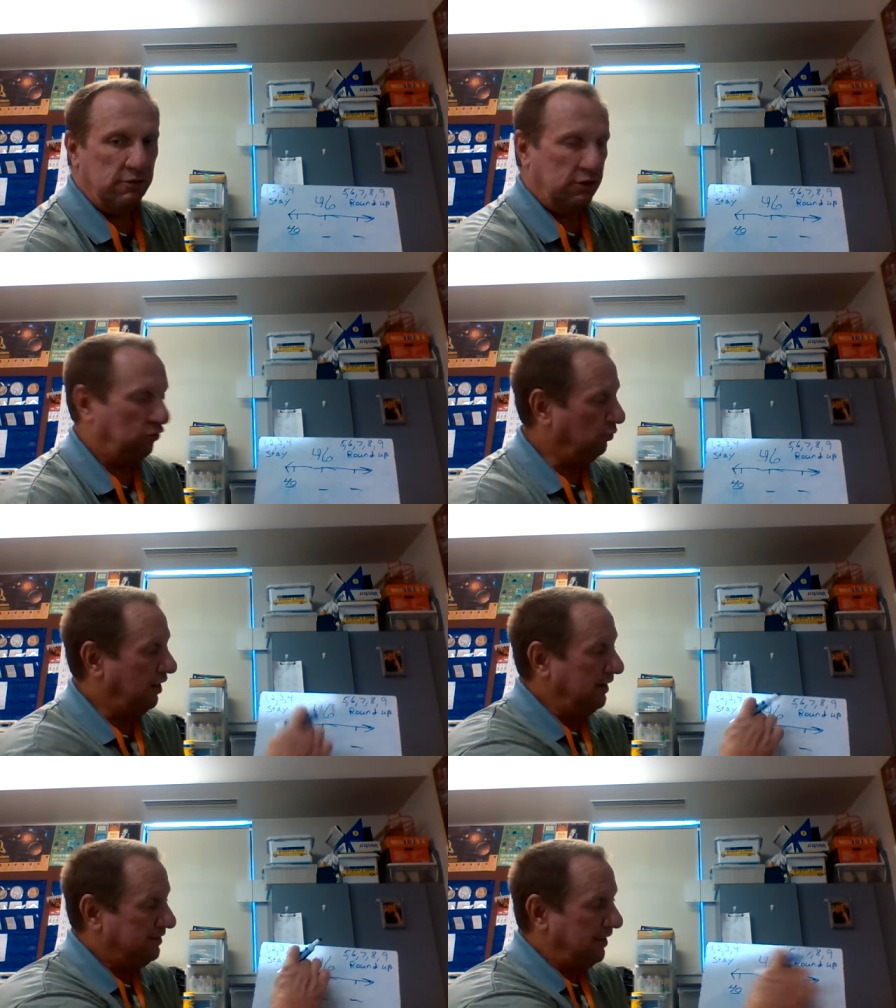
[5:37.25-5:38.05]
Because when
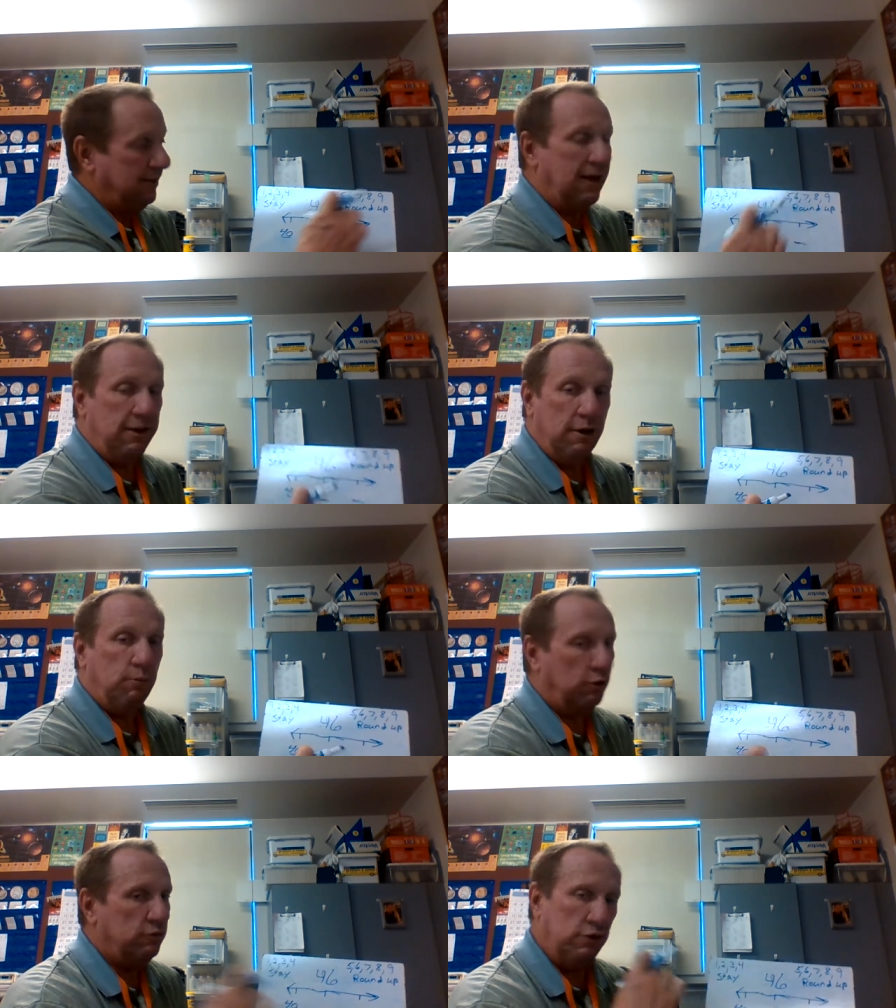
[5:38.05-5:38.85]
I say that
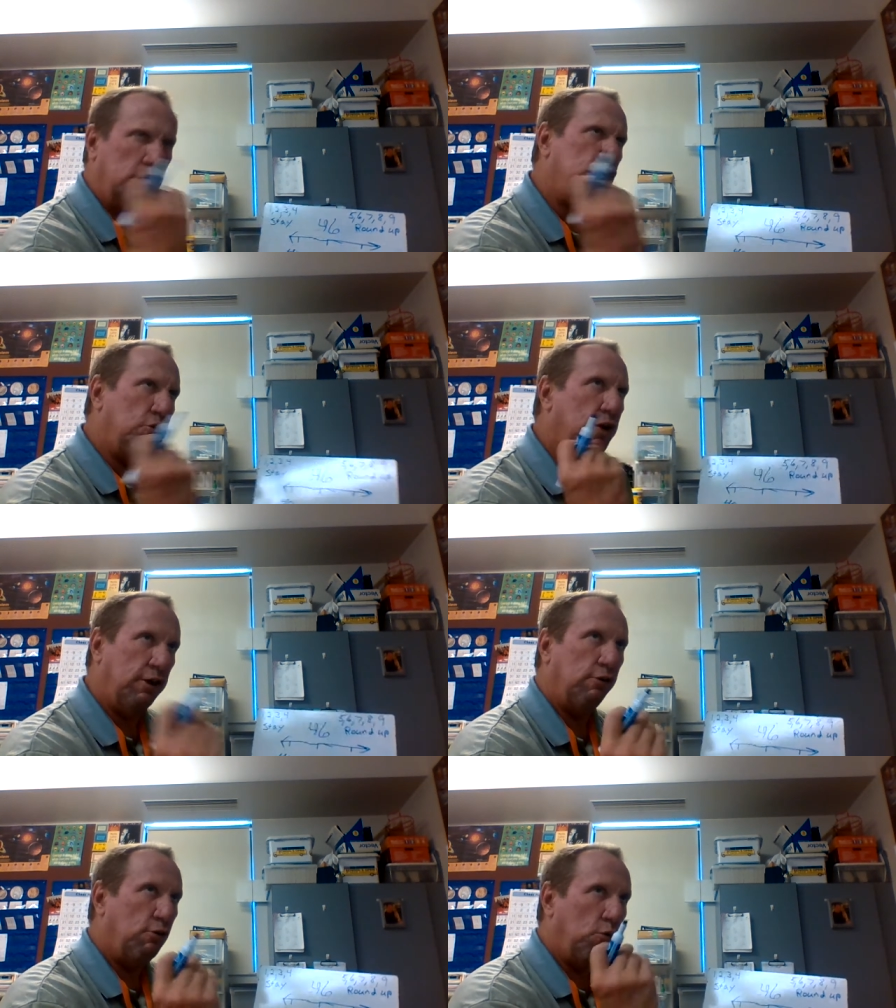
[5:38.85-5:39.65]
number, don't you
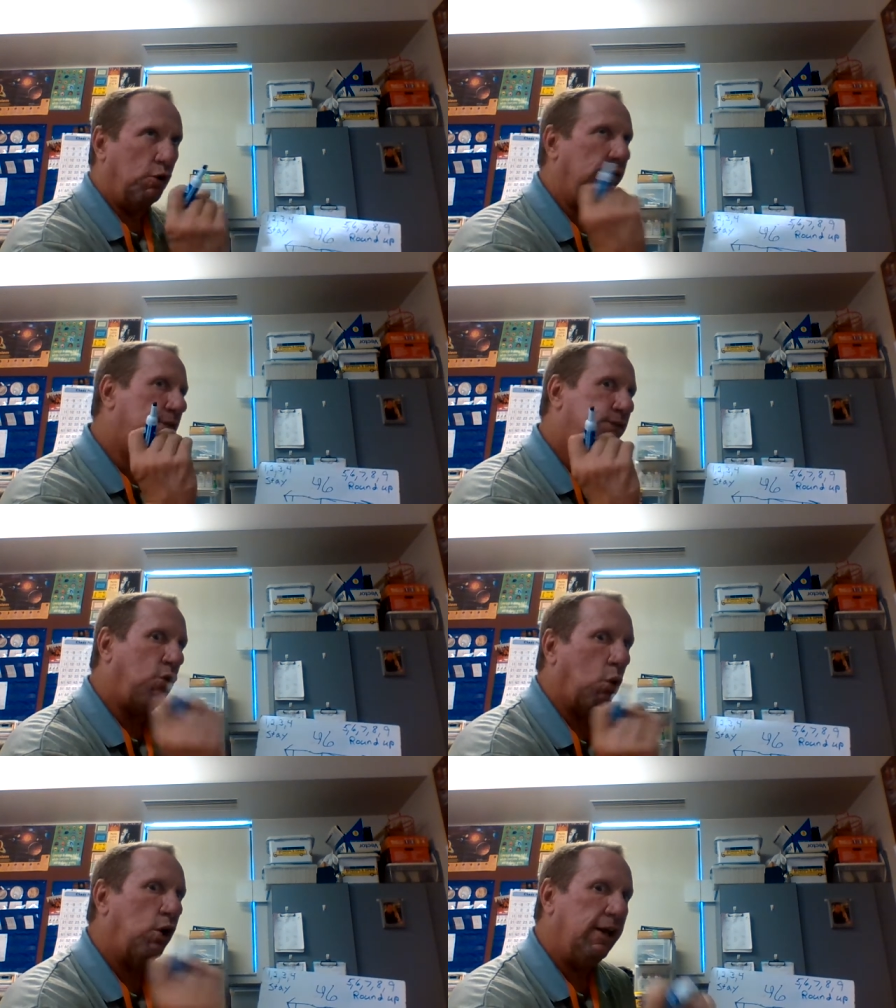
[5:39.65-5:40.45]
hear the word
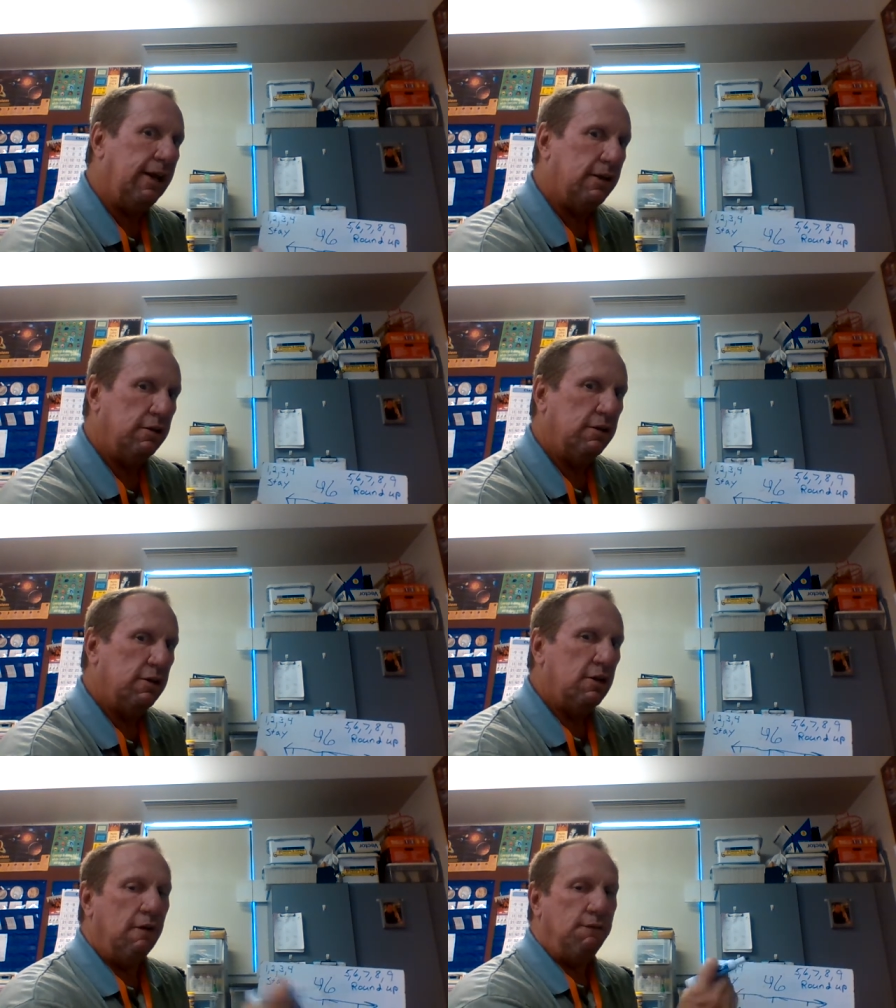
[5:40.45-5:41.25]
40,
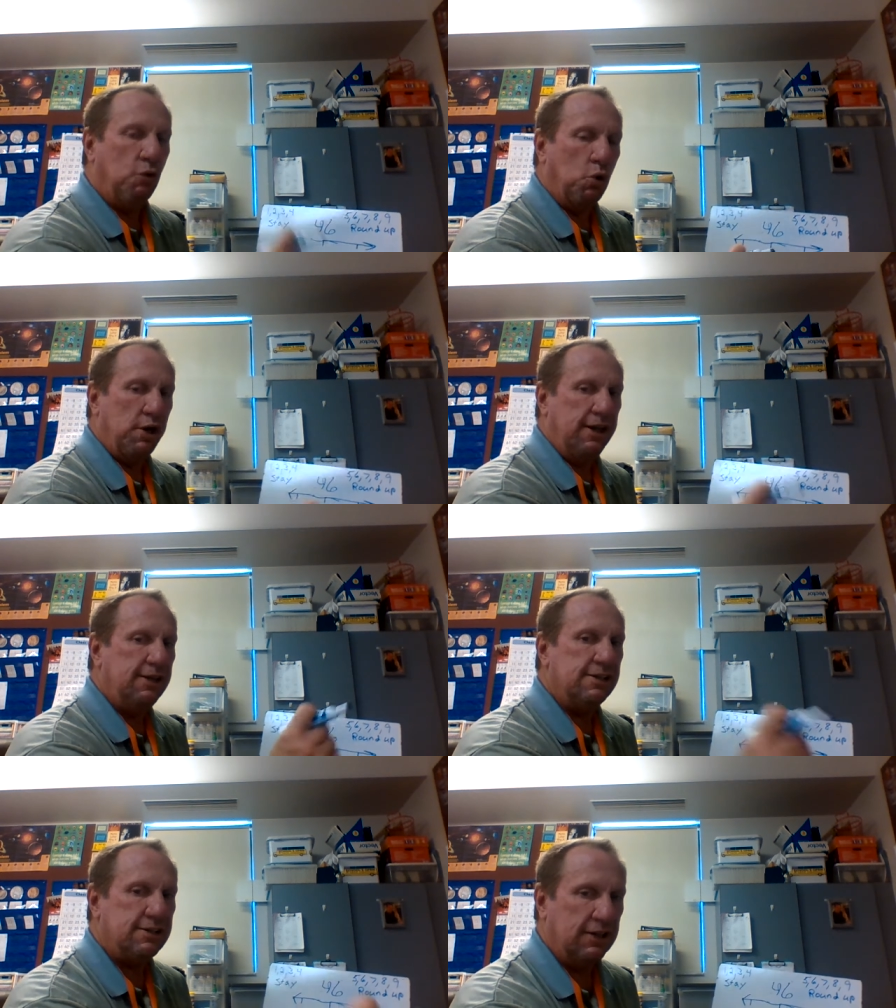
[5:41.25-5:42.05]

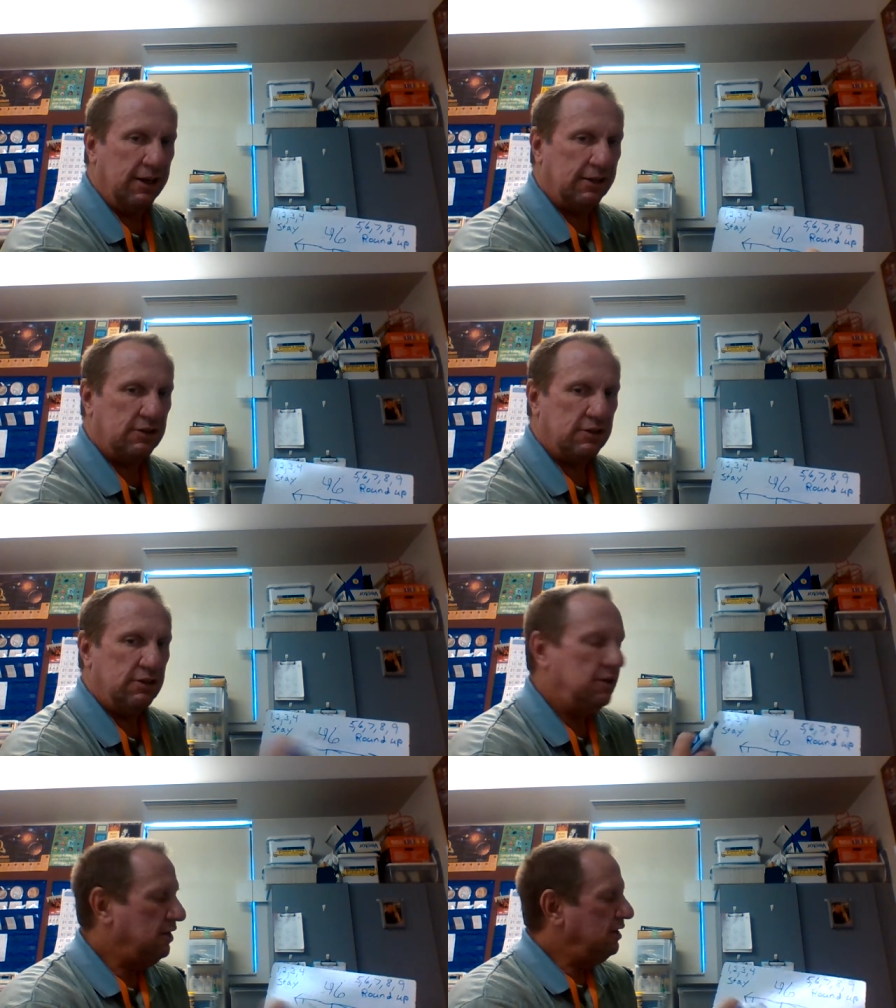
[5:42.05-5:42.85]
46?
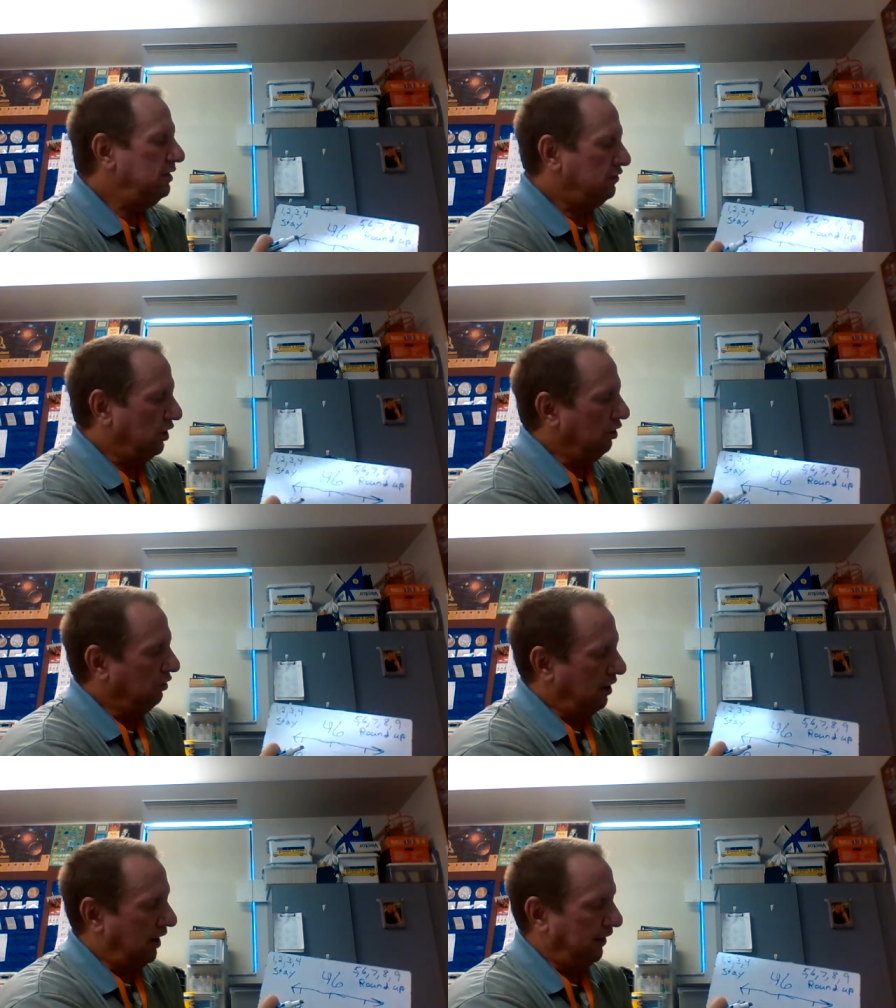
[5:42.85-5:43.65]

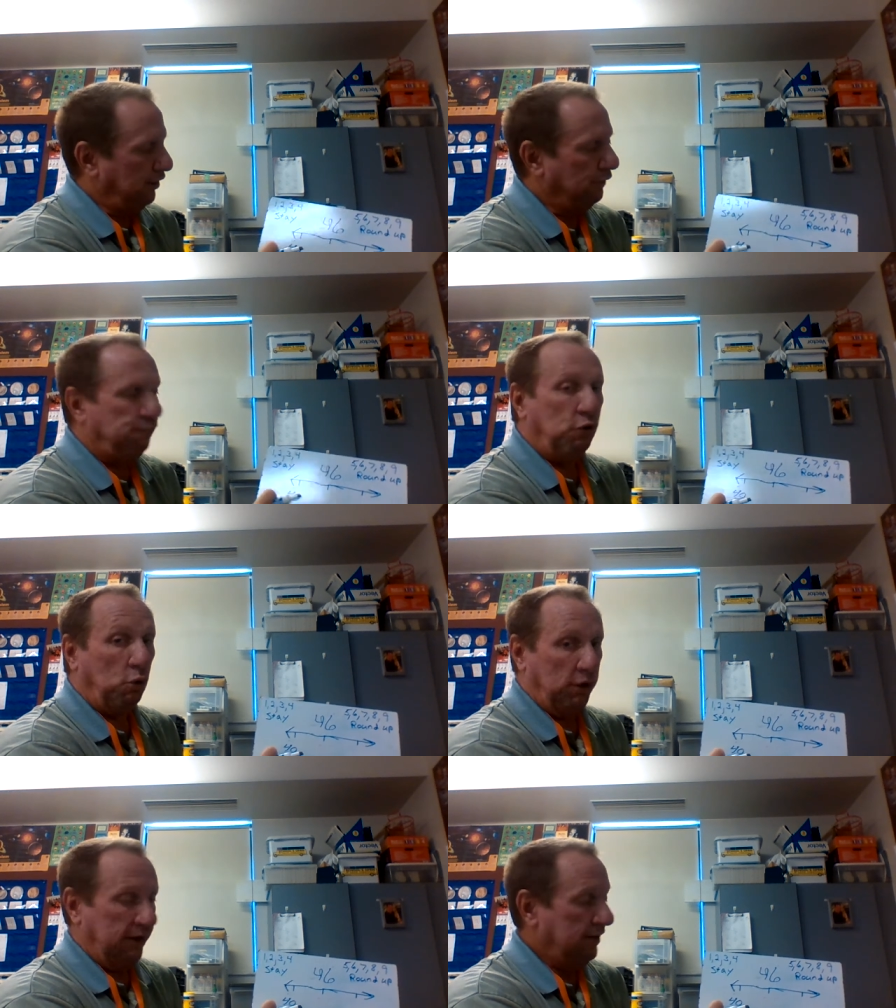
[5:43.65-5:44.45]
So I hear
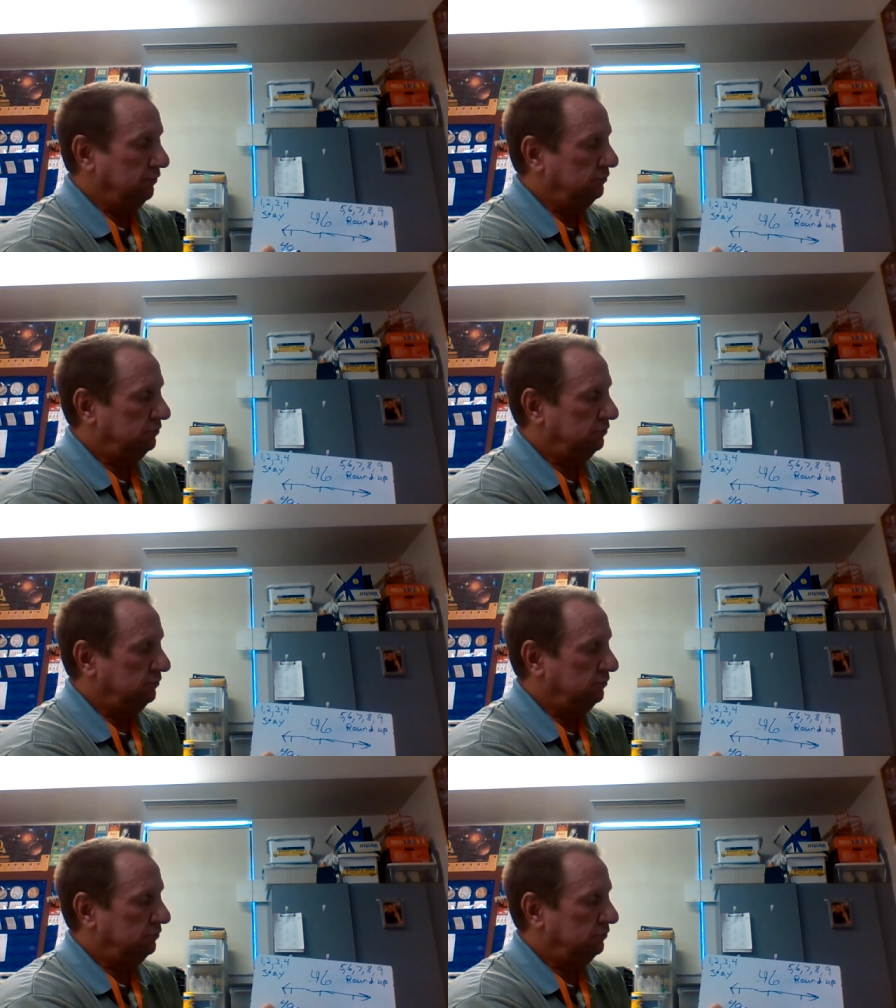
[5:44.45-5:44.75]
40.